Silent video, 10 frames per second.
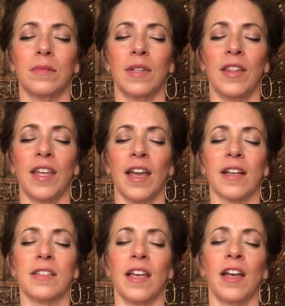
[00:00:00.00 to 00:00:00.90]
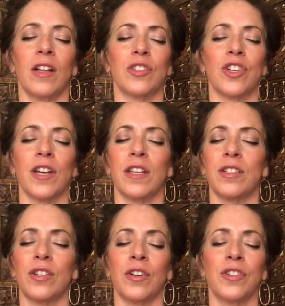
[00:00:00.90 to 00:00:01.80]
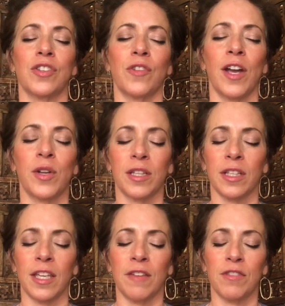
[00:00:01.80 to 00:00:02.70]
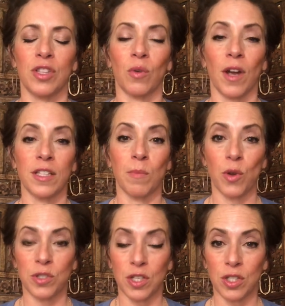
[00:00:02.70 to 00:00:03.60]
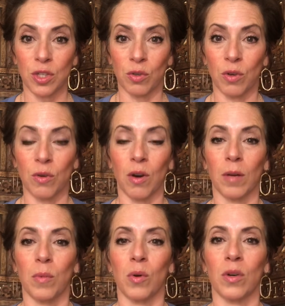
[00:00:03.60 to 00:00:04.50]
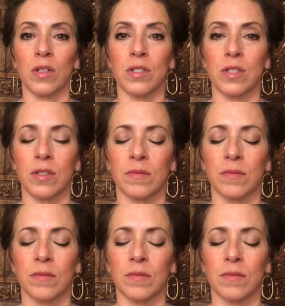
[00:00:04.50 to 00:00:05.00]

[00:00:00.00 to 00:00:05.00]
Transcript: And the exhale just turns around and leaves through osmosis through our pores.